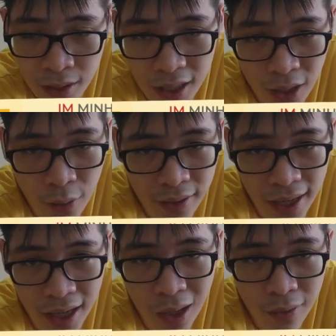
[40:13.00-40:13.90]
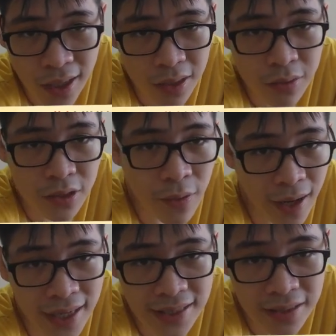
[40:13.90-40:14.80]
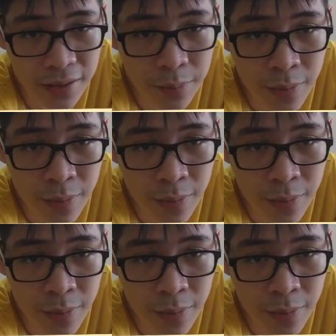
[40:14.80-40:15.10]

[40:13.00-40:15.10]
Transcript: How can you trying to